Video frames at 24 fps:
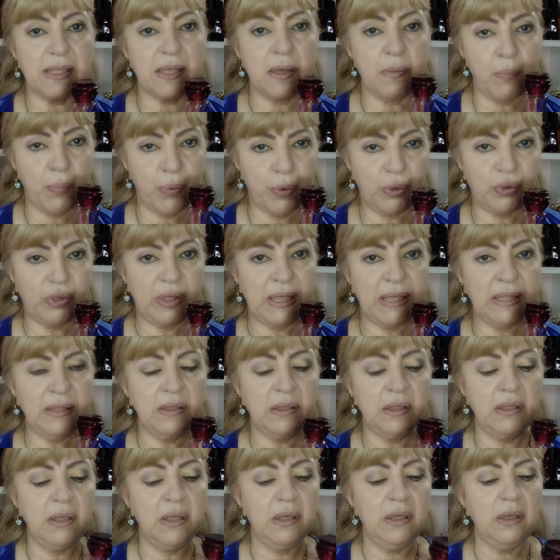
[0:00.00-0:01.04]
is
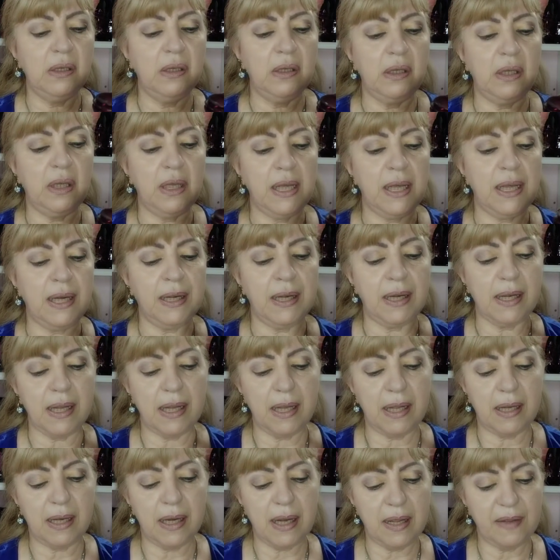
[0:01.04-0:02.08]
important, and
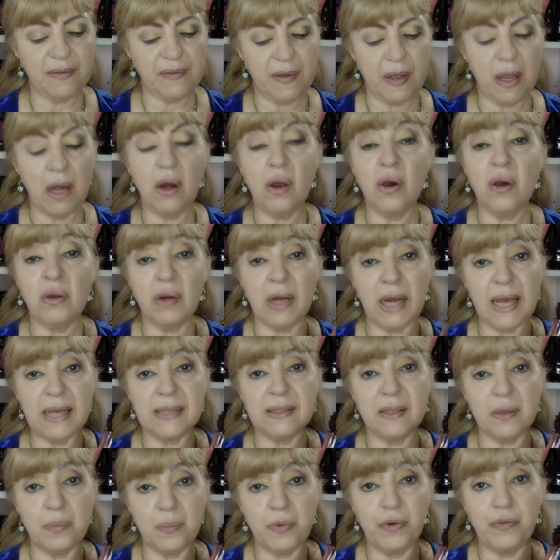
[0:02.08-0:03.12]
it is a
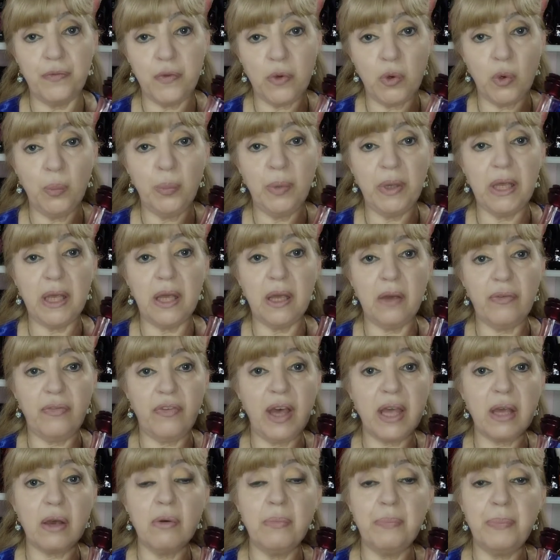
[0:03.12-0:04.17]
long-lasting perfume. If
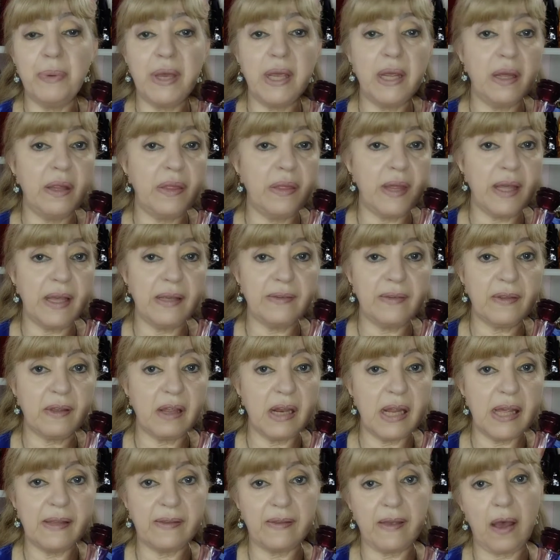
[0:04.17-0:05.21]
I compare this
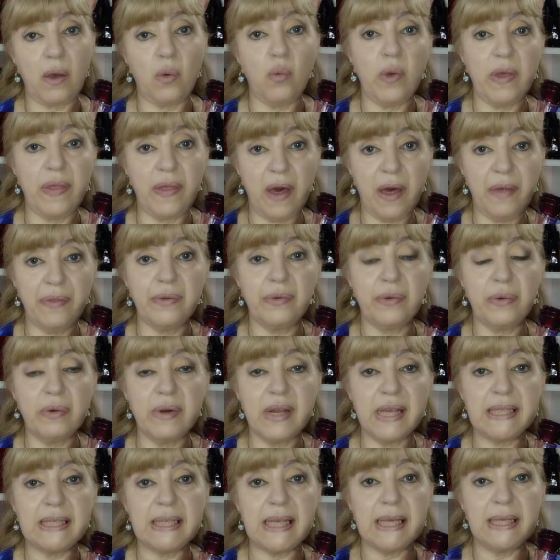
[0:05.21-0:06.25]
Kriska with other
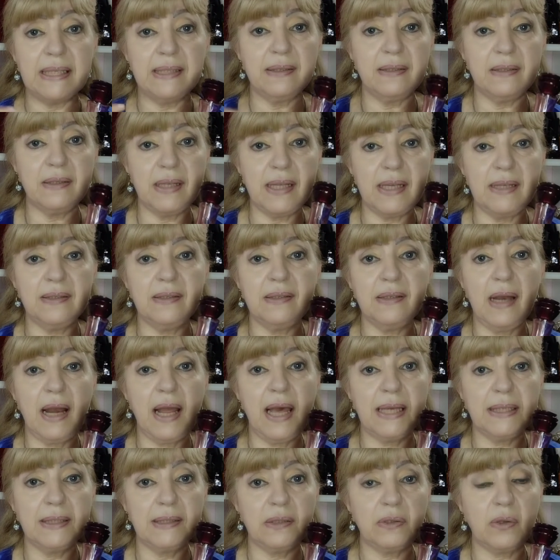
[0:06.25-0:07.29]
Kriskas, this
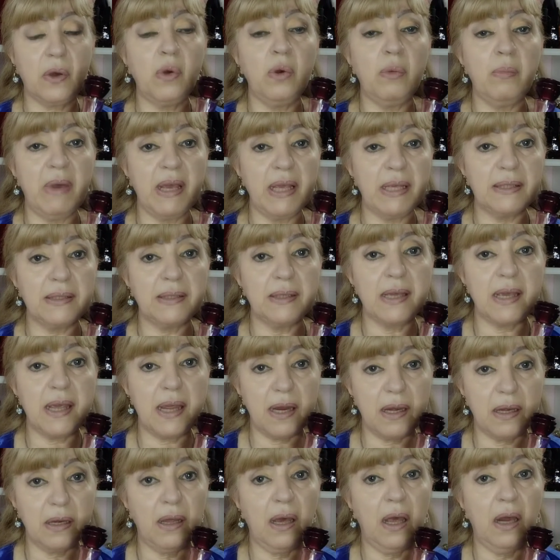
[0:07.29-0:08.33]
lasts on my
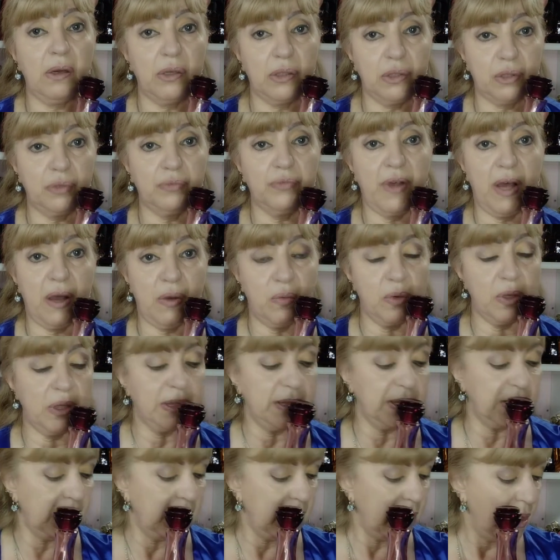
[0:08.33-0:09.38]
skin a lot of
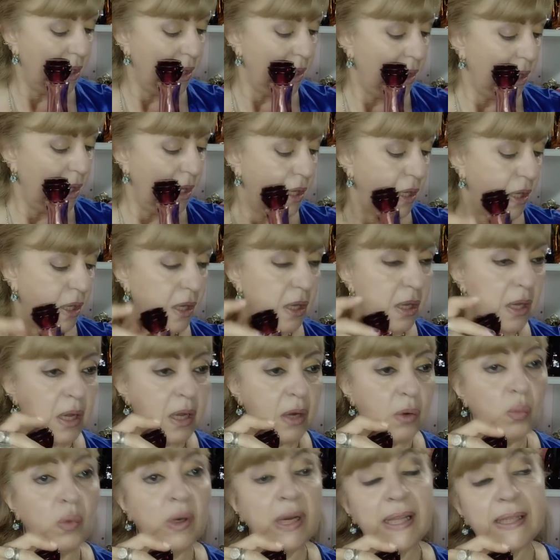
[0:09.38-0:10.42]
hours.
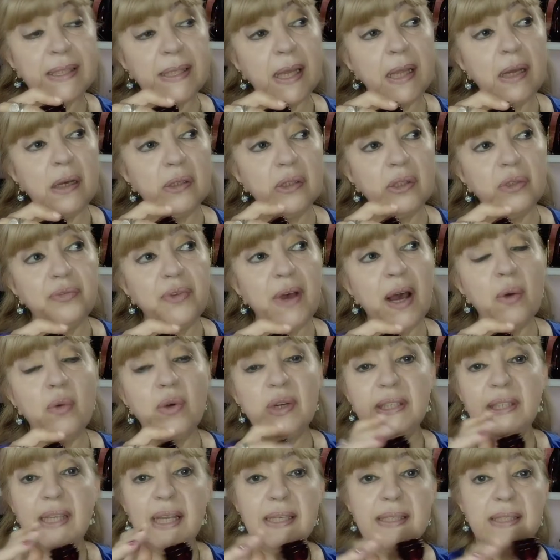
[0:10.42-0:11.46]
And when I say a lot of
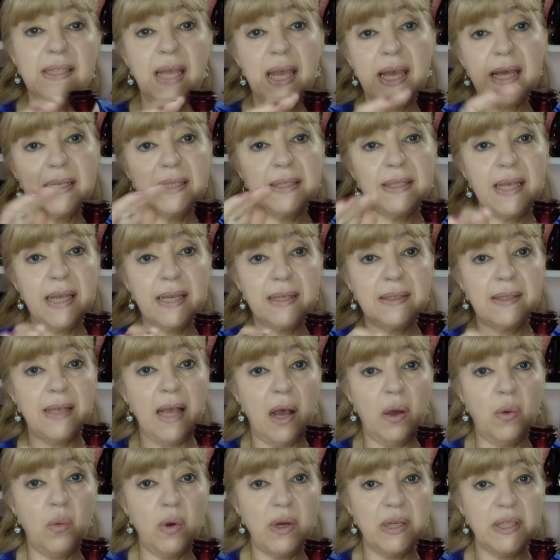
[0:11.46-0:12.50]
hours, I say six
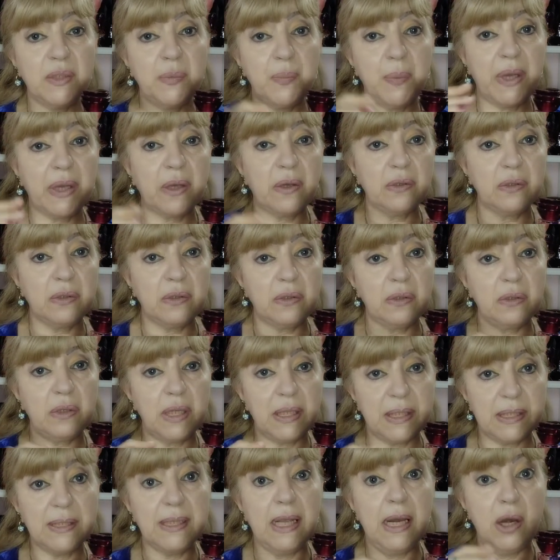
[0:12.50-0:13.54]
hours because
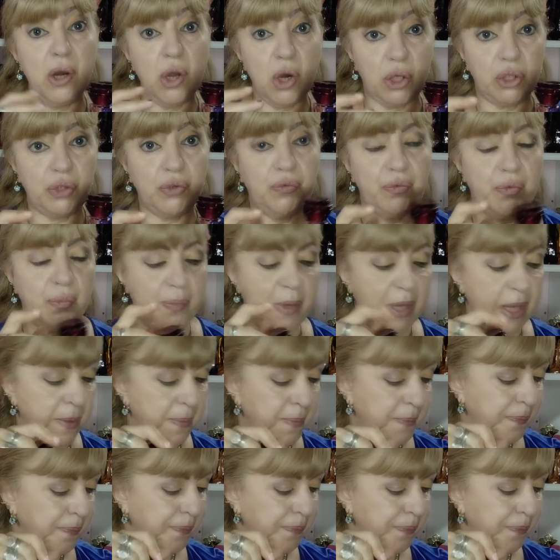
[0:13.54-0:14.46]
it's a lot for me.